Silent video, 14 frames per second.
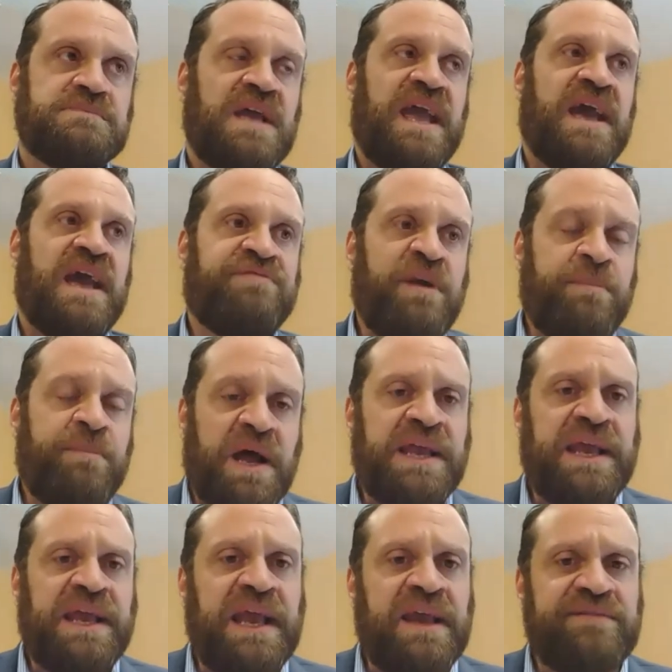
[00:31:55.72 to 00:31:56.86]

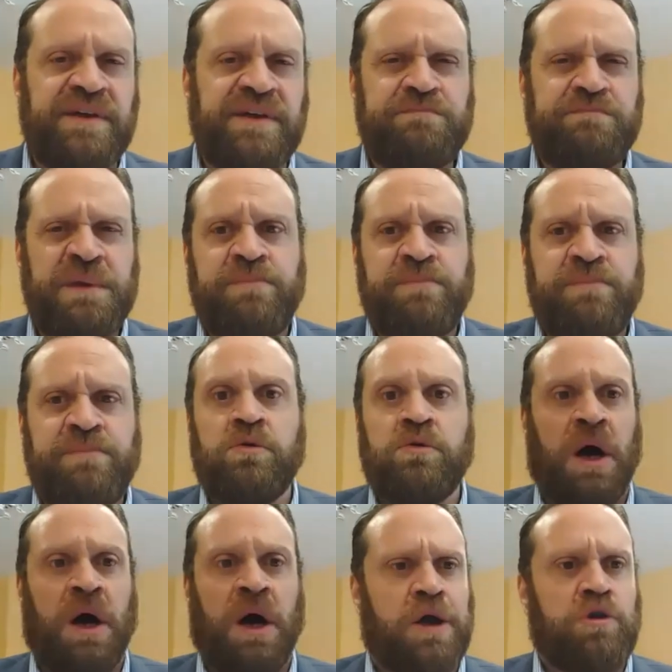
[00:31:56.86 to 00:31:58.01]
everybody, even people who
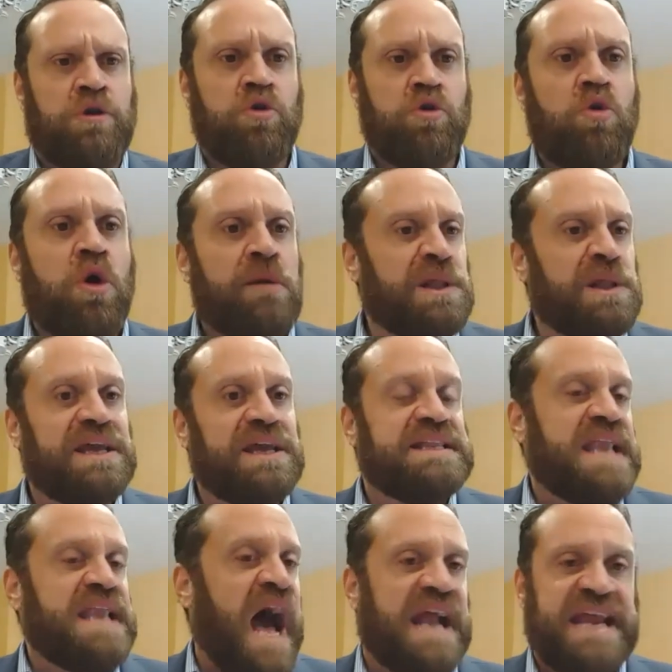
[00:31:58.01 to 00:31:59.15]
are normally
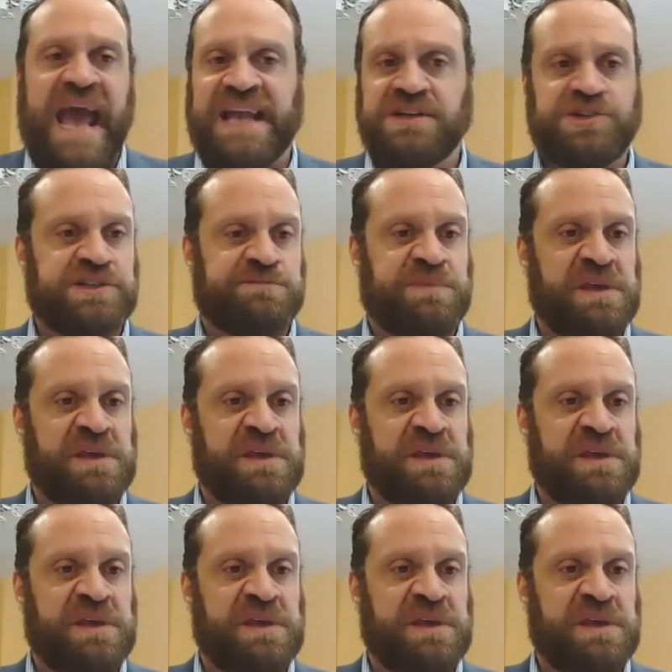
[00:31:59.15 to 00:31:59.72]
not anxious